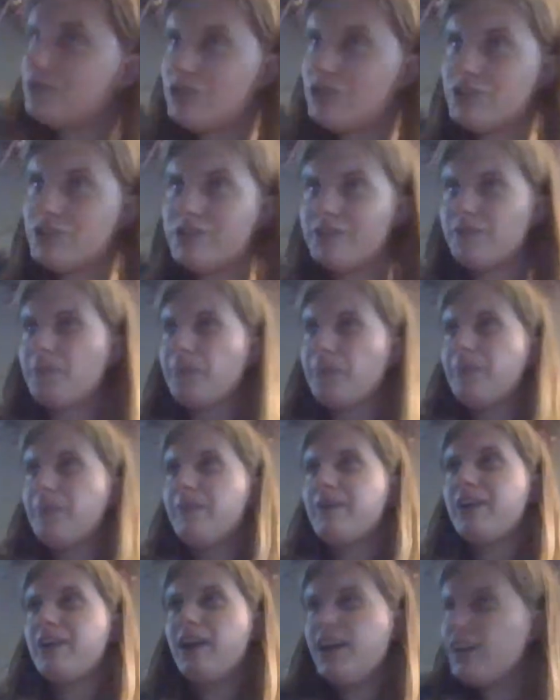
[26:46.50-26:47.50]
just
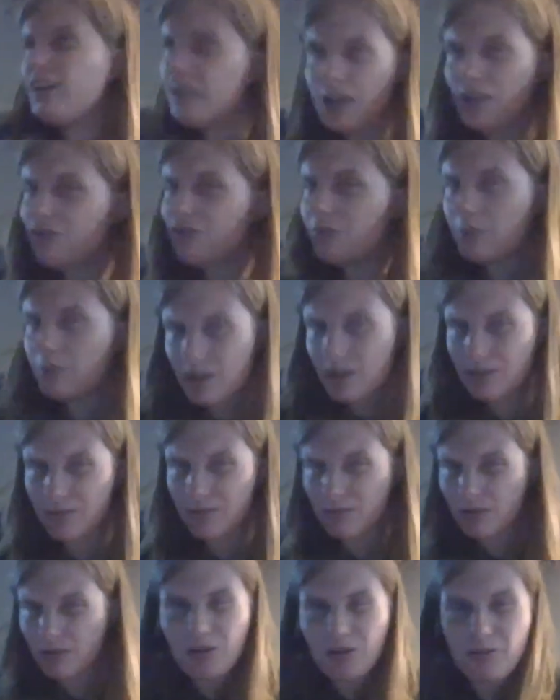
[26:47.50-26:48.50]
kind of have a mind of their
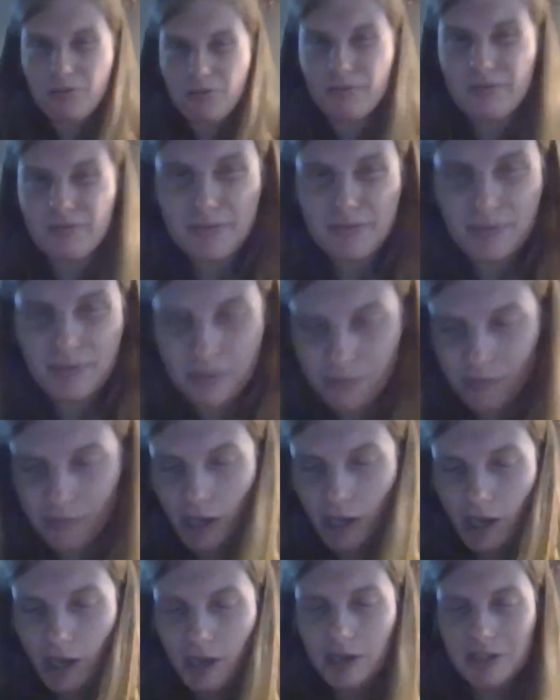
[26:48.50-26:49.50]
own.
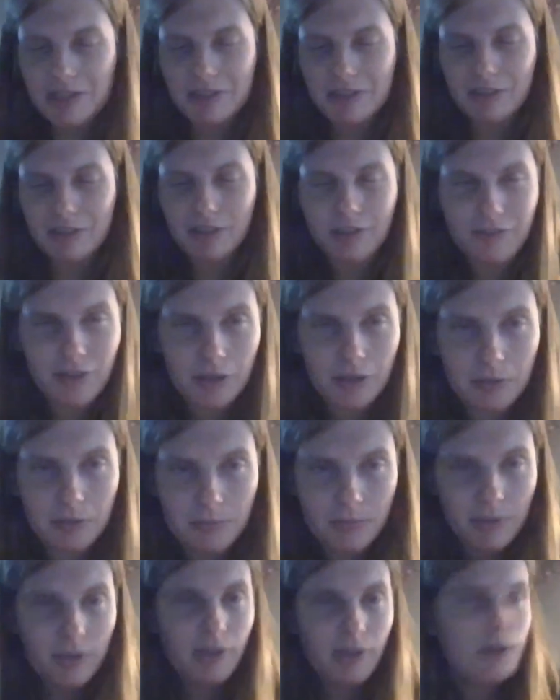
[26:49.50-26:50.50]
Honestly, if I'm
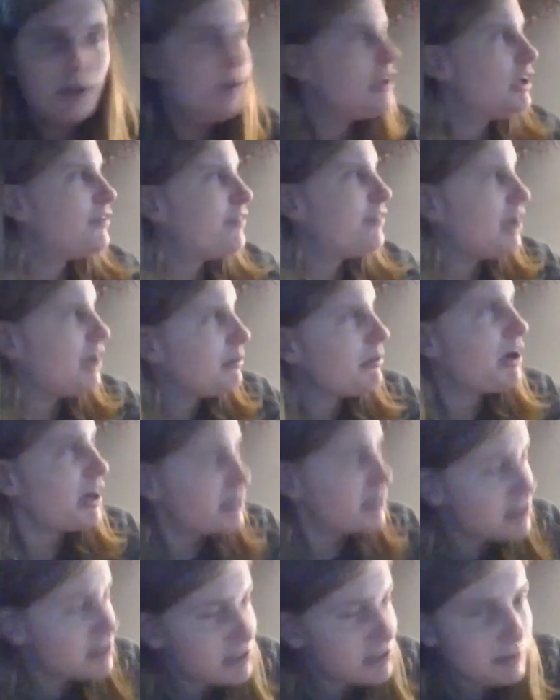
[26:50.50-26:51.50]

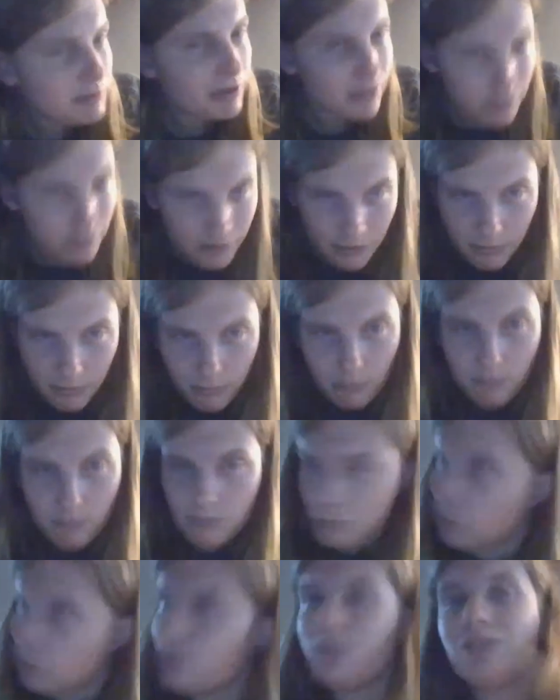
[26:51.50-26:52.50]
honest about
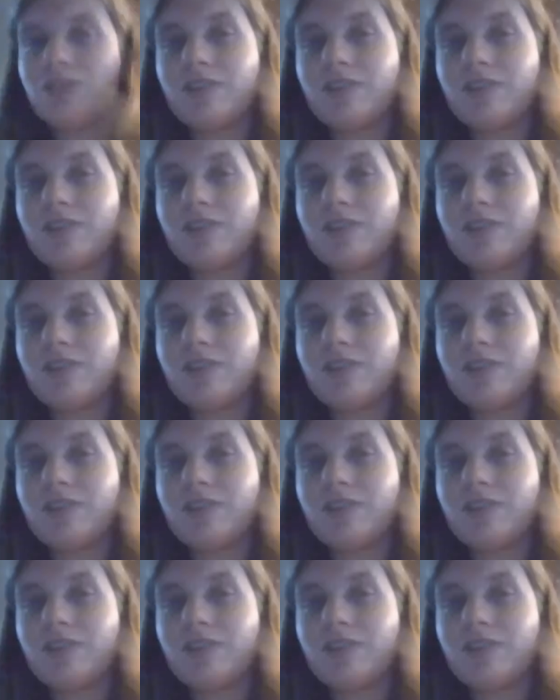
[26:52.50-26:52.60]
most of the